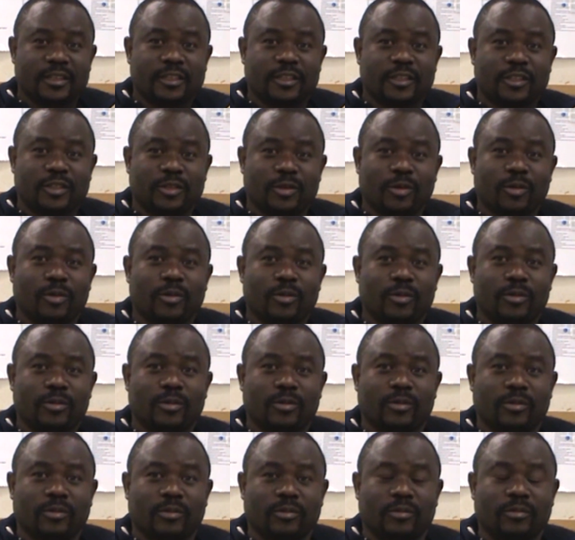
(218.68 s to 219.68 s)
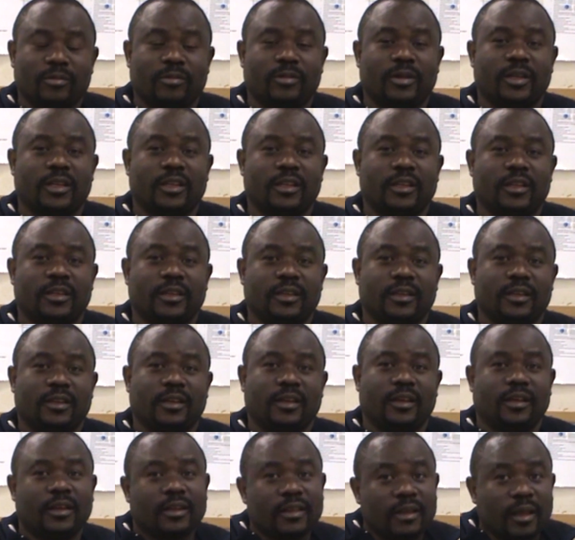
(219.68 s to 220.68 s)
So we
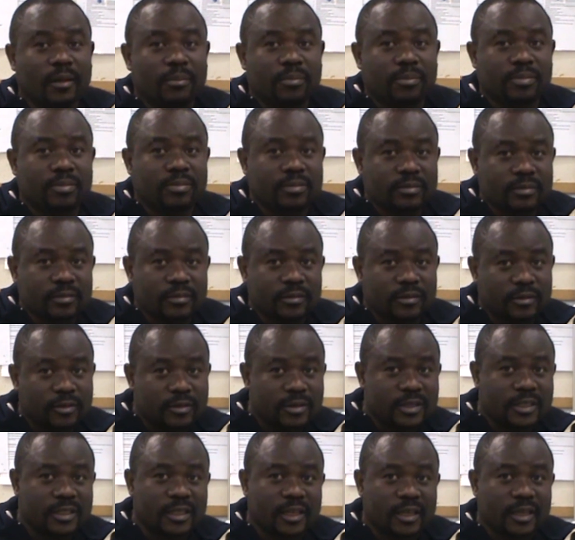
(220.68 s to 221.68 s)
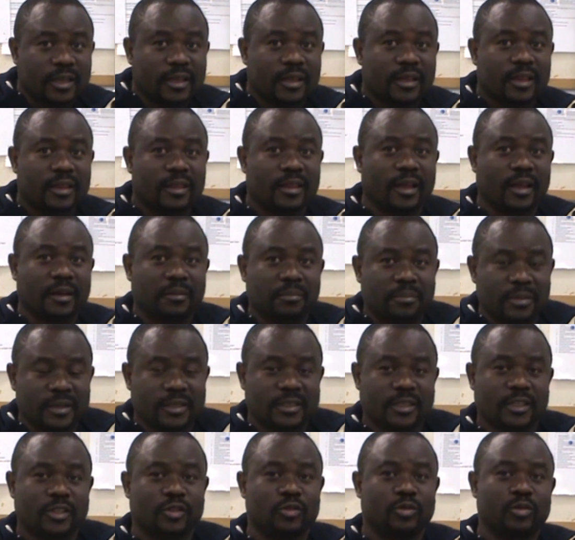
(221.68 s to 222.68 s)
end up losing that
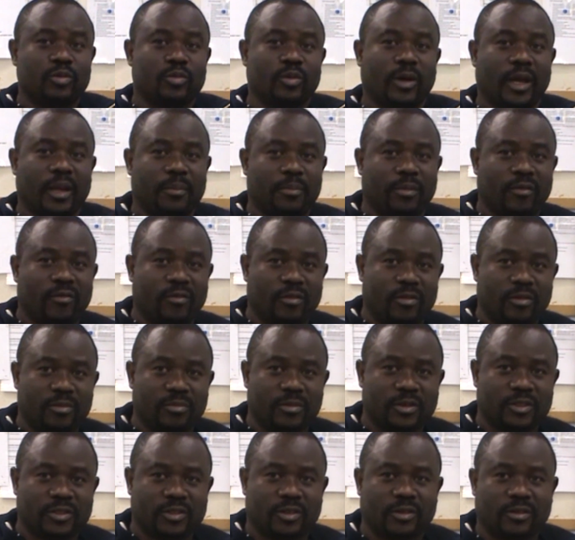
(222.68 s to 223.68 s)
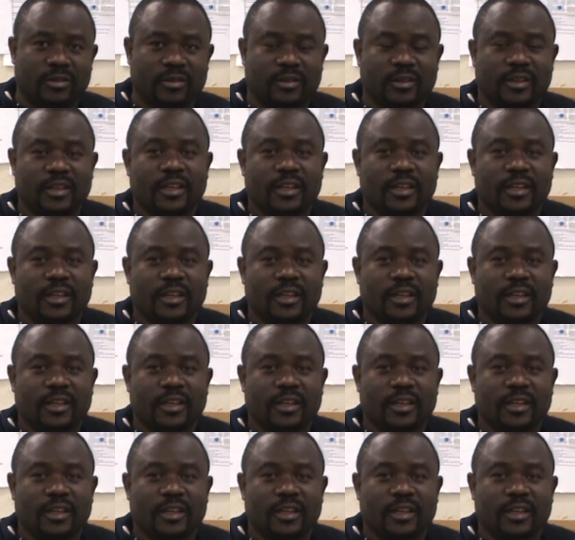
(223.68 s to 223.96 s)
patient due to hypovolemic shock.